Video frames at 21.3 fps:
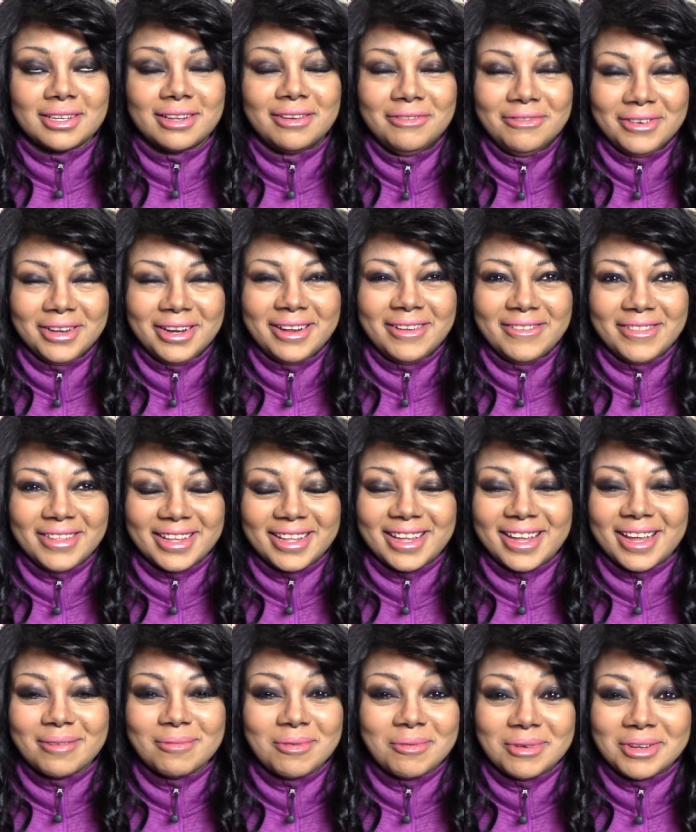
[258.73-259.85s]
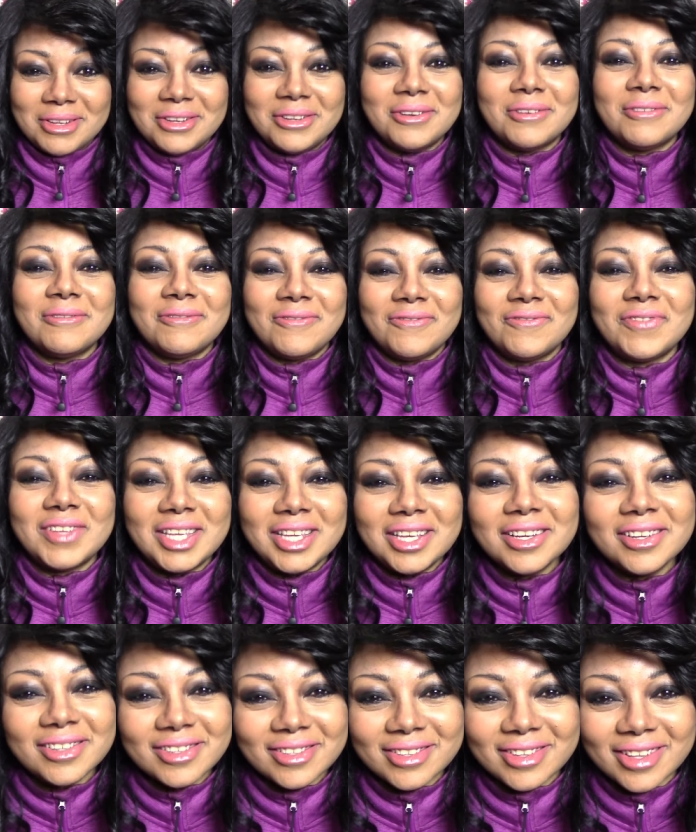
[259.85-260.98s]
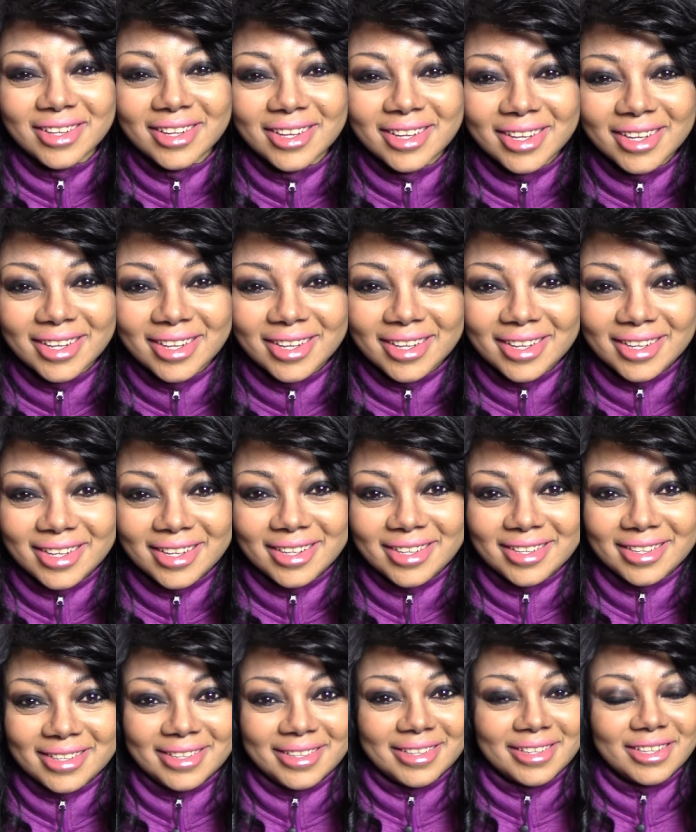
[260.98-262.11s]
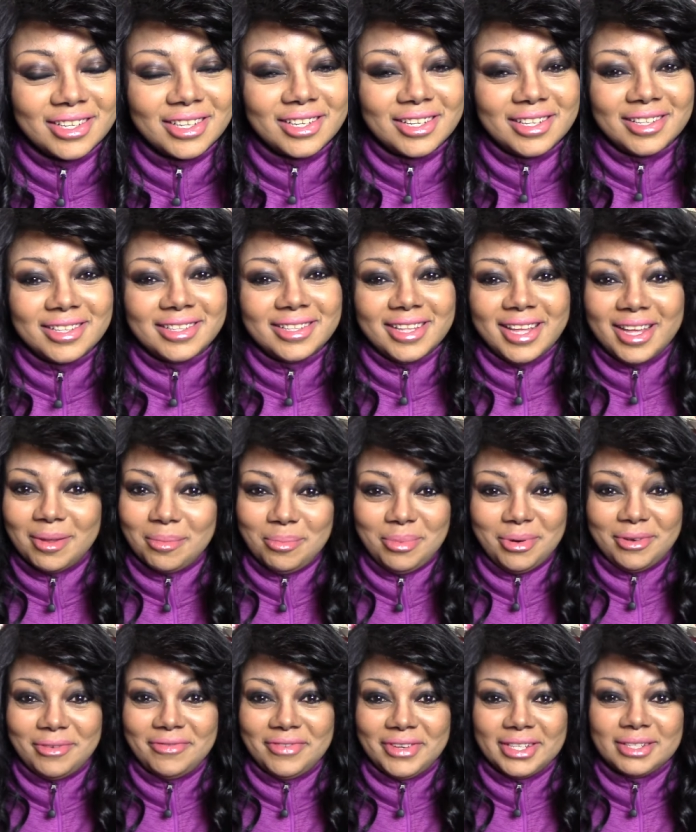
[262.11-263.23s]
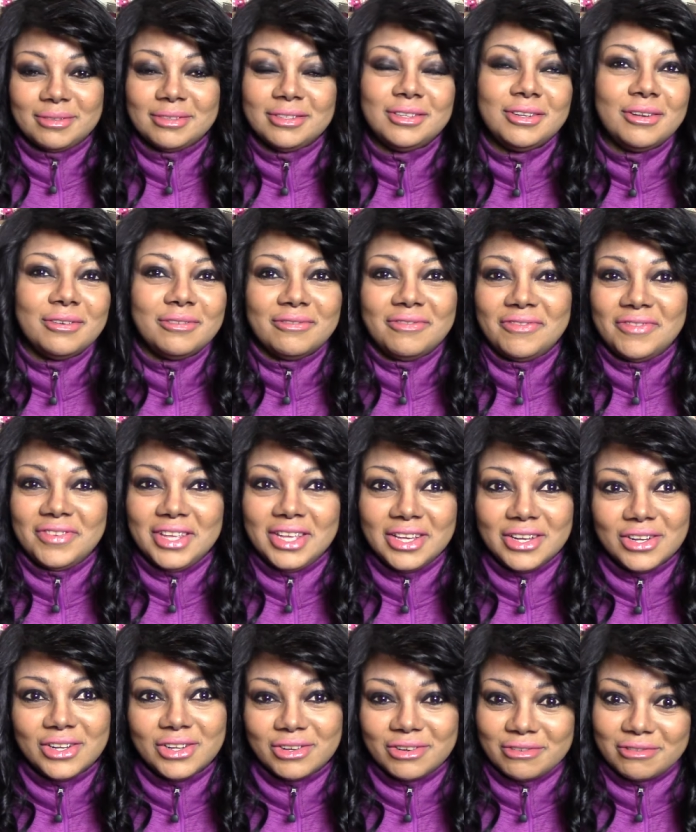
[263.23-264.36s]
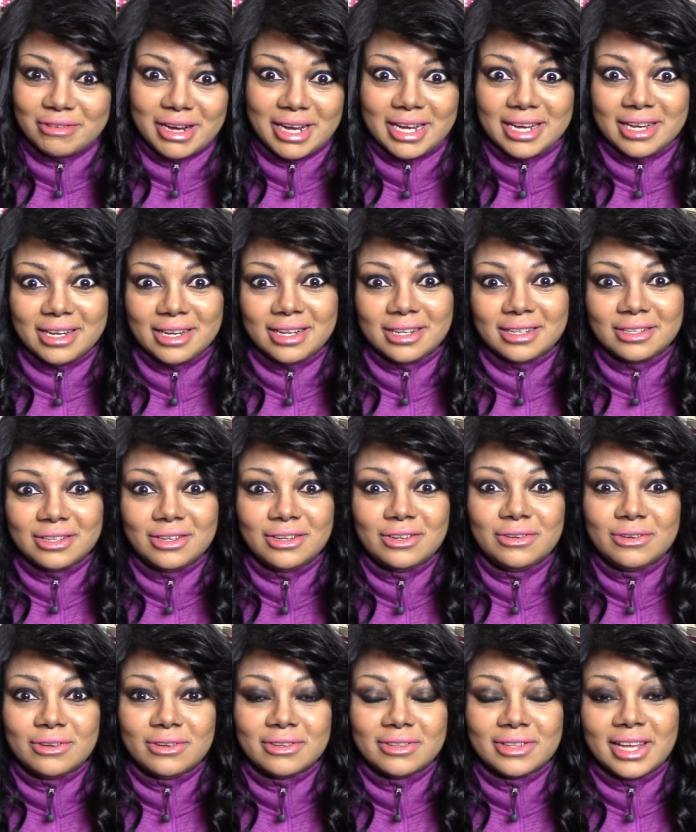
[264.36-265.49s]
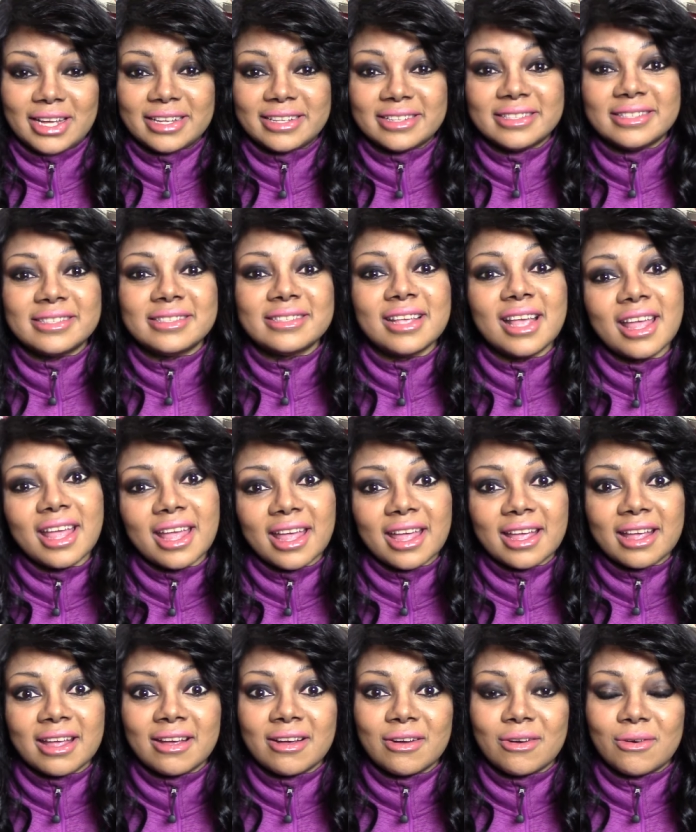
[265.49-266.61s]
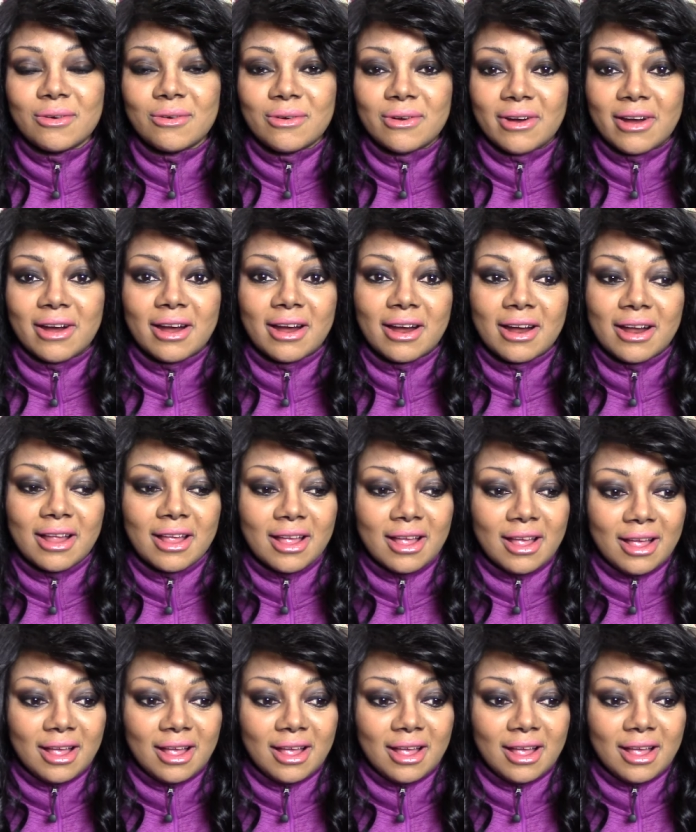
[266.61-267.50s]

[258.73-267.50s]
in front of the camera when you don't feel like perfect or you don't feel great and you're like sick or